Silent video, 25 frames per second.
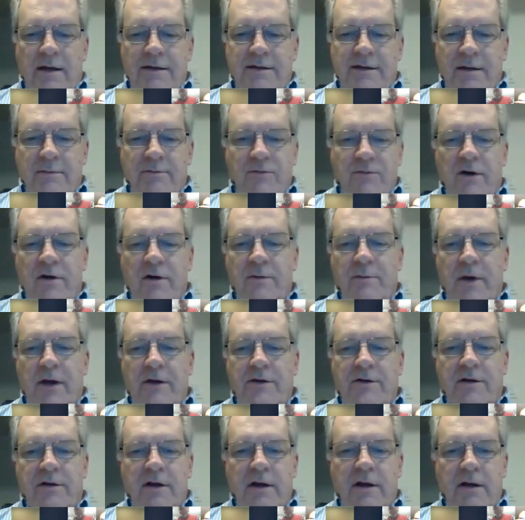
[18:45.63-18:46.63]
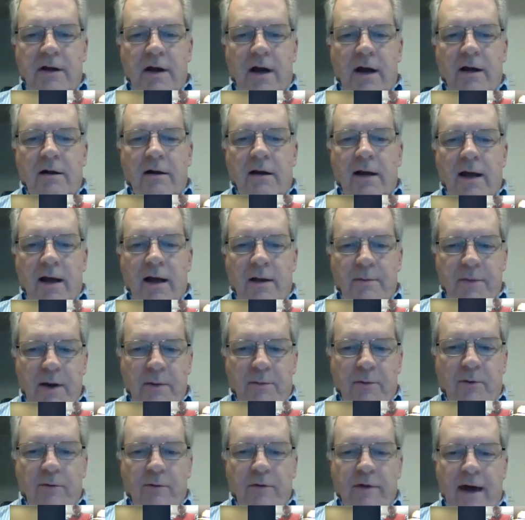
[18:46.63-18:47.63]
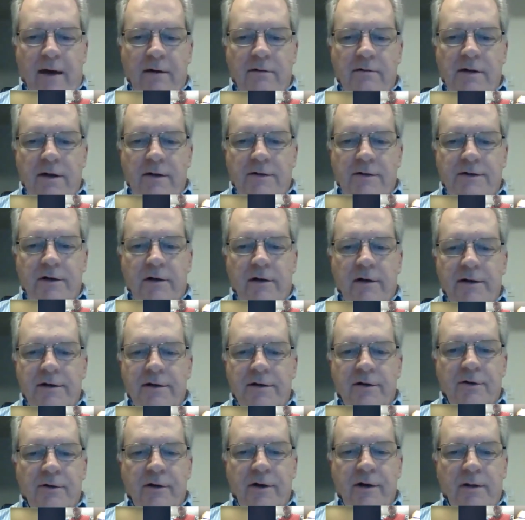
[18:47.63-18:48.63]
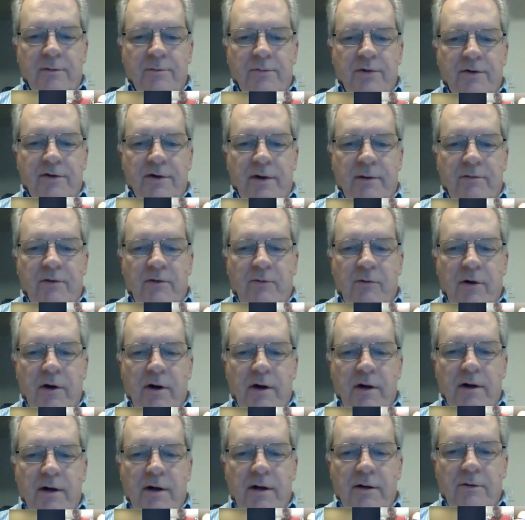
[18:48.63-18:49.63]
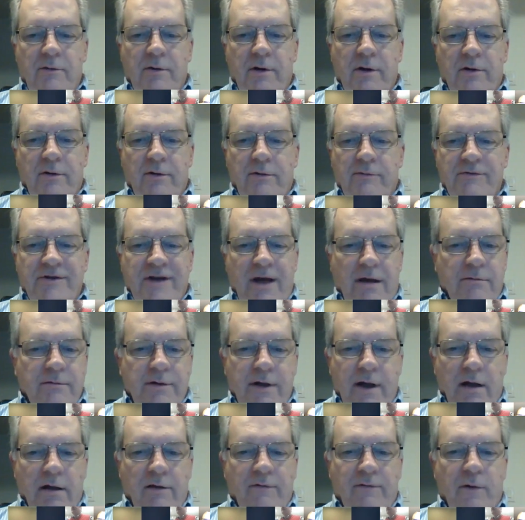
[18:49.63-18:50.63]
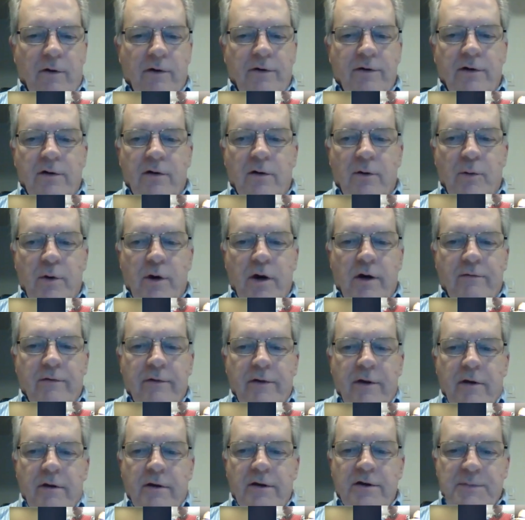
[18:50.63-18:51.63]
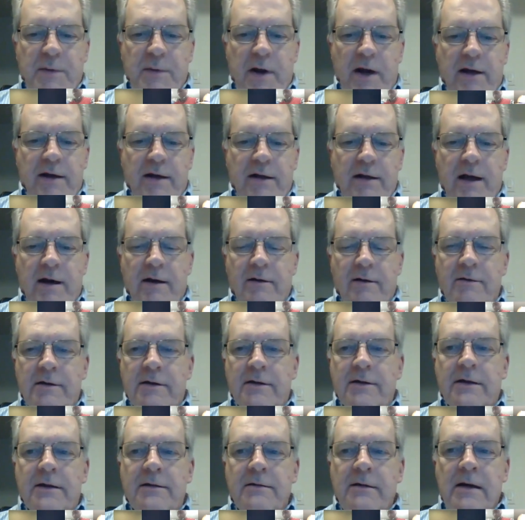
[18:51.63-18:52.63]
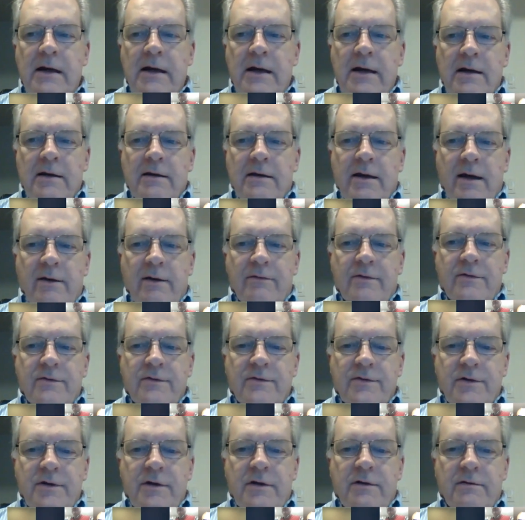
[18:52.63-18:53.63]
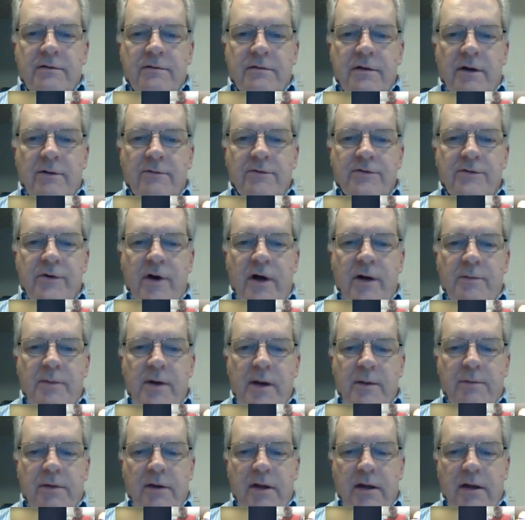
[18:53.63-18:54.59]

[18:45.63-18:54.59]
Tim Cook mentioned they had hired a lot of people without necessarily a degree and put them to work, whether it was out in California or wherever they're expanding now. And that was great. People.